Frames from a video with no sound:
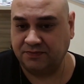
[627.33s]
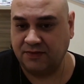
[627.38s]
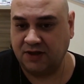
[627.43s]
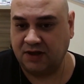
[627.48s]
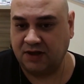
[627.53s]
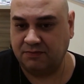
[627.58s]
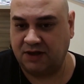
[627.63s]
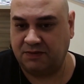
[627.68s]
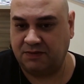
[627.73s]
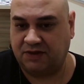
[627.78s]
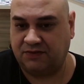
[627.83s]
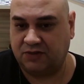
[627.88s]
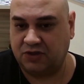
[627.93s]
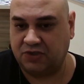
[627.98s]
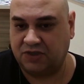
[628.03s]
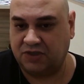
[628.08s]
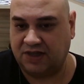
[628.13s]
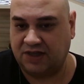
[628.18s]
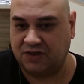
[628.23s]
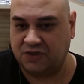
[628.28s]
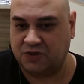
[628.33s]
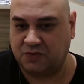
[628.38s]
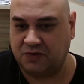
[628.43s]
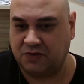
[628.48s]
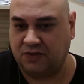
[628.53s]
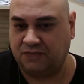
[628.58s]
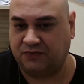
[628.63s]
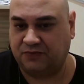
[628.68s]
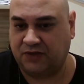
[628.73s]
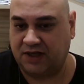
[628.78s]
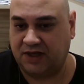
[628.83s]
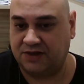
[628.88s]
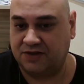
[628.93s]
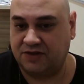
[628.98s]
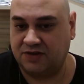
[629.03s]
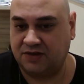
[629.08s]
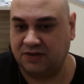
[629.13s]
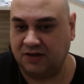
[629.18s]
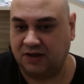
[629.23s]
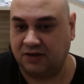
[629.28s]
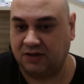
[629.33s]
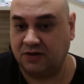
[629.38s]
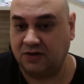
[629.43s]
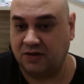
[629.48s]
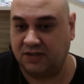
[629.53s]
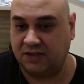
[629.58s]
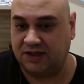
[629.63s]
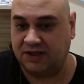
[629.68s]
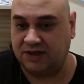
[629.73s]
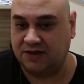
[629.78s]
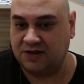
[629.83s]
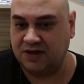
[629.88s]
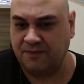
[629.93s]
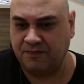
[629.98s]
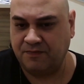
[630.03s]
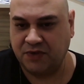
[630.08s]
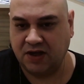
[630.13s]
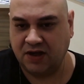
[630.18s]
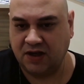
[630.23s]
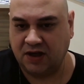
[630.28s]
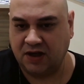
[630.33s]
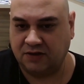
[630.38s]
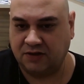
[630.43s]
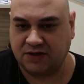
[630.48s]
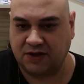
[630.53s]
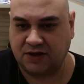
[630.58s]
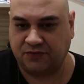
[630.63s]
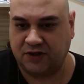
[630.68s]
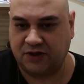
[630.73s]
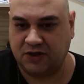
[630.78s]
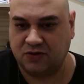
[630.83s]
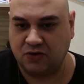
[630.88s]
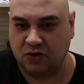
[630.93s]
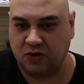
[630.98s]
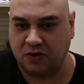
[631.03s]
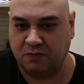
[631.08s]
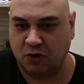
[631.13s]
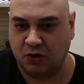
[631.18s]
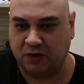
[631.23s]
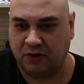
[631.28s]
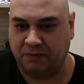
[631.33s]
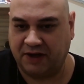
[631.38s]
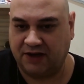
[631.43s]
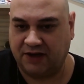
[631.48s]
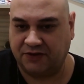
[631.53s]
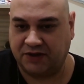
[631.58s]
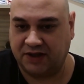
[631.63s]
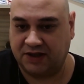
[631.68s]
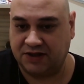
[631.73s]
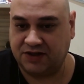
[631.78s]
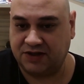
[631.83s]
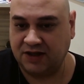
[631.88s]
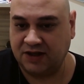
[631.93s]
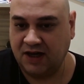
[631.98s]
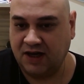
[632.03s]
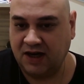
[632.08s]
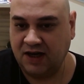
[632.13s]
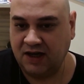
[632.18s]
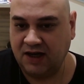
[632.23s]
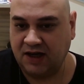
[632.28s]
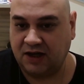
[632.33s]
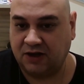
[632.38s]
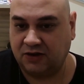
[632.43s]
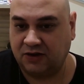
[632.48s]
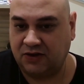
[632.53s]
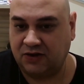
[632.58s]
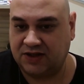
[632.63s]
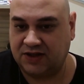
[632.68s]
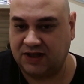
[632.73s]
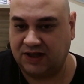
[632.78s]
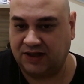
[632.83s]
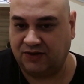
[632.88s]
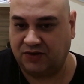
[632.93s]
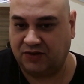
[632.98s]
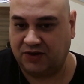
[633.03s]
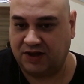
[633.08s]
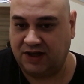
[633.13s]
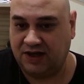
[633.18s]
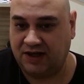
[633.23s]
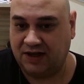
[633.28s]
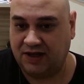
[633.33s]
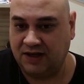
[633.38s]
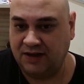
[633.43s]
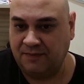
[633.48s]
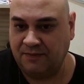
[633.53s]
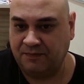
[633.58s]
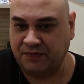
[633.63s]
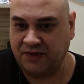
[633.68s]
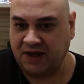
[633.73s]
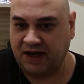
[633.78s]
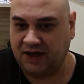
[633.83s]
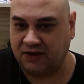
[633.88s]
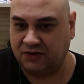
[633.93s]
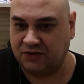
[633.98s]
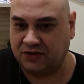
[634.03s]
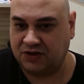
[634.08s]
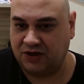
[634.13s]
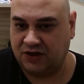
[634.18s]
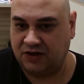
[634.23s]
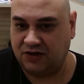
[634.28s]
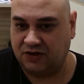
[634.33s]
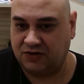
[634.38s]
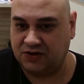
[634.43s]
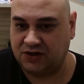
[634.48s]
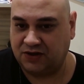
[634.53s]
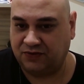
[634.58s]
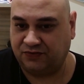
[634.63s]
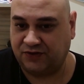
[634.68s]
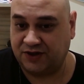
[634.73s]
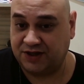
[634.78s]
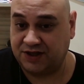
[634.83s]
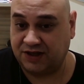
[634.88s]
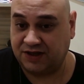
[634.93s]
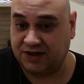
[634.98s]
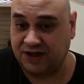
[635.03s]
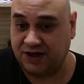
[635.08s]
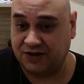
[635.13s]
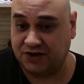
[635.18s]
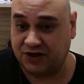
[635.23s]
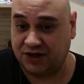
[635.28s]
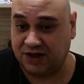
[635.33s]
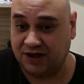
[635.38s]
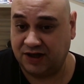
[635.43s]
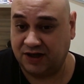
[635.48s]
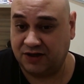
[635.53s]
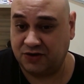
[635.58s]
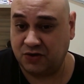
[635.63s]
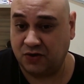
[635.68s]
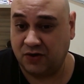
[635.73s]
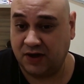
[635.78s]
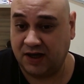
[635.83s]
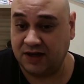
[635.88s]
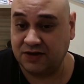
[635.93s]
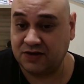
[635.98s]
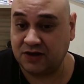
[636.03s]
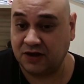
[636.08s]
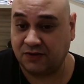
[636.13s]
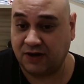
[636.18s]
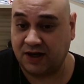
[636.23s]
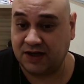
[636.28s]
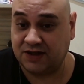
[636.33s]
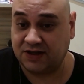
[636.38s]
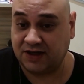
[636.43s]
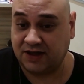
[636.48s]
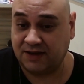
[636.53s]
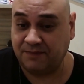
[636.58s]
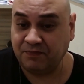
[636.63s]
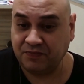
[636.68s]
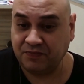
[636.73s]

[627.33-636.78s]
Maybe even share this with your friends and colleagues. And I'll definitely talk more about this, including the how to use the physics engine as your integrator,